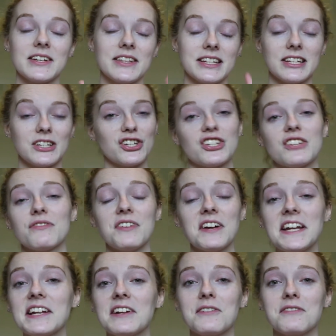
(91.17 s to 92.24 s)
This is just a fun
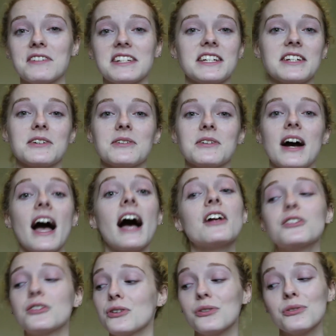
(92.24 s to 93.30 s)
little video
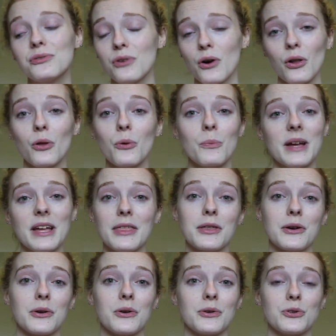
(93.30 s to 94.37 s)
to follow me
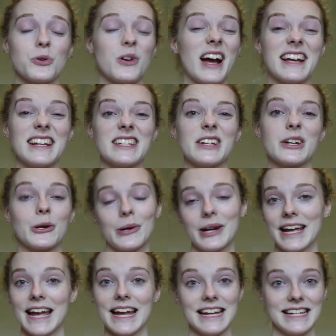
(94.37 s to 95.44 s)
through trying to
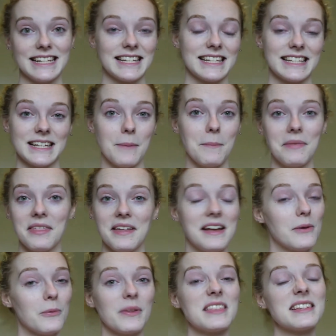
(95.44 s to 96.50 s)
create
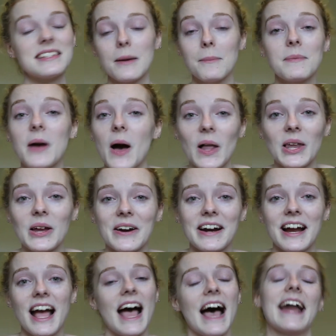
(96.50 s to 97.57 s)
something with some colour
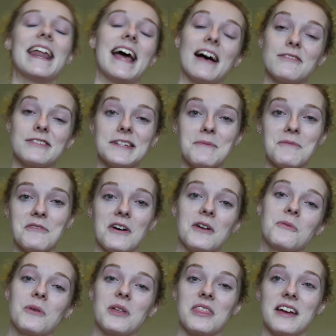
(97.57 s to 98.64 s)
and have some fun
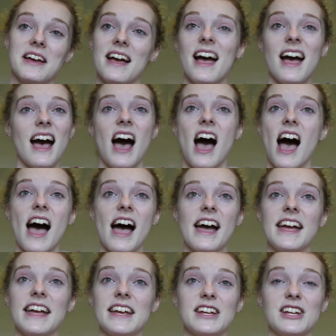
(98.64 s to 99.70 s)
with it.
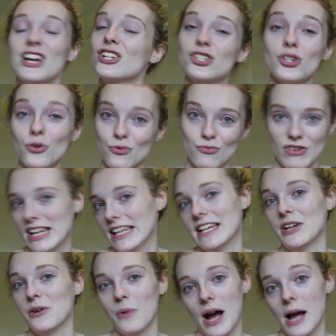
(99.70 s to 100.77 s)
I don't really
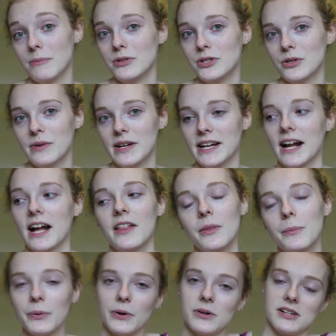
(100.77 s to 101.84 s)
know what I'm doing. The
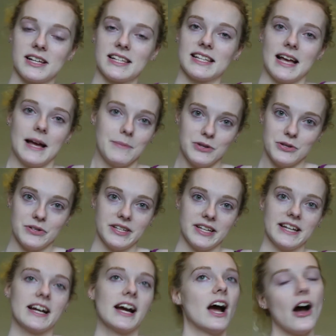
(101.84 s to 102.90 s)
products that I'm
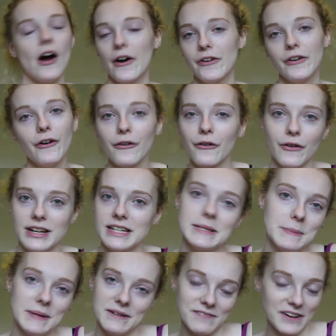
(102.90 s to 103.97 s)
using are not going to
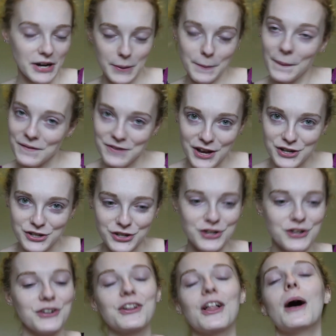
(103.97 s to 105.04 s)
be very
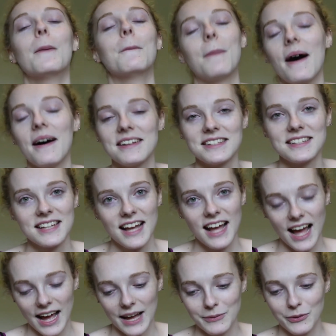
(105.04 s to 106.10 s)
professional, but
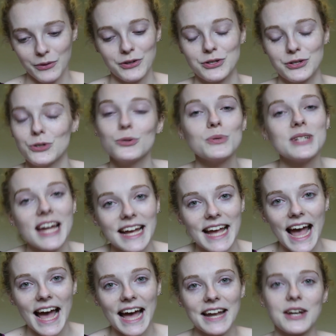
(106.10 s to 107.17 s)
I'm going to do what I
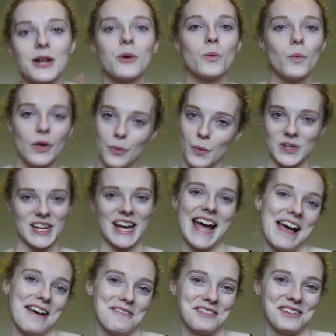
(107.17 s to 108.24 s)
can with what I
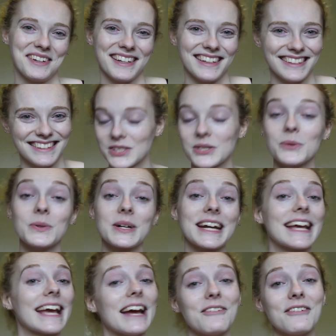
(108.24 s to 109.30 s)
have. So we're going
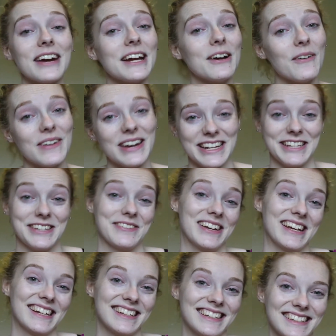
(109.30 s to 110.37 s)
to get right on into it.
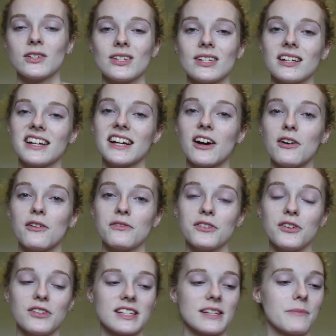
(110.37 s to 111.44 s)
So starting off,
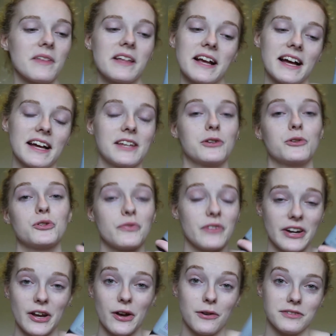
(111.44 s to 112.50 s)
not something I use
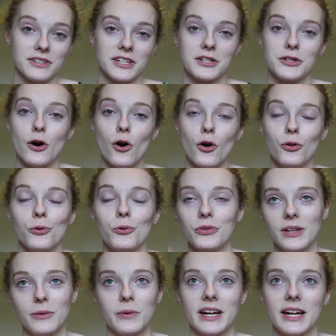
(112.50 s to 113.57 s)
very often at all,
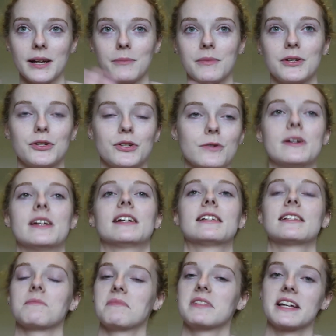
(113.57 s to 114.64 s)
only when I'm doing
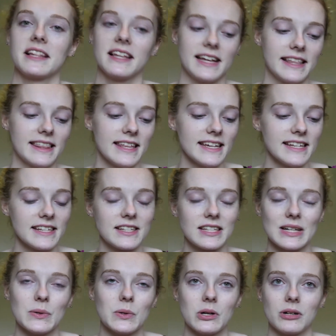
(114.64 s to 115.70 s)
something like this
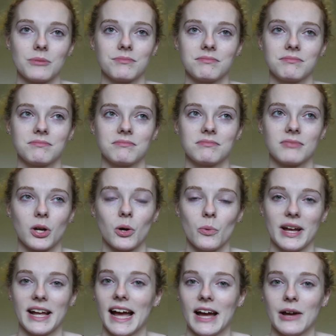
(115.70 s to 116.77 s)
or
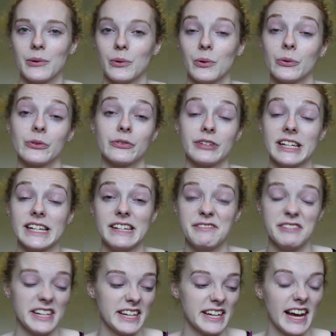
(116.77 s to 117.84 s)
going out of an
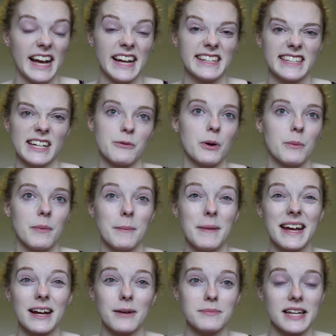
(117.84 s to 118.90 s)
evening and I want my
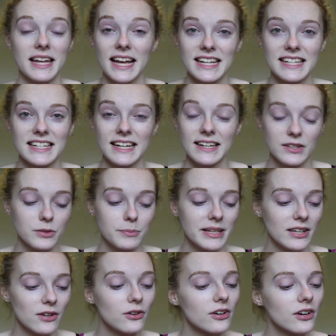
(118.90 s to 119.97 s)
makeup to last a little bit
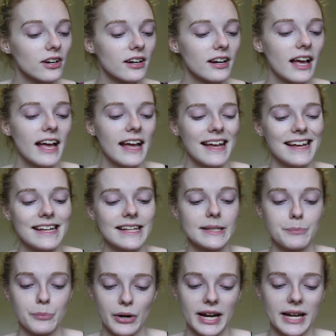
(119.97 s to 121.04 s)
longer, is
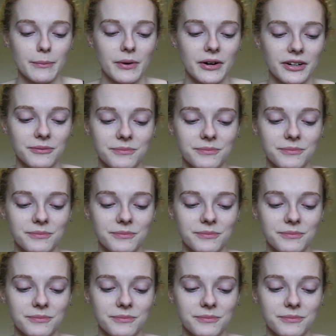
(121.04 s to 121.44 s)
primer.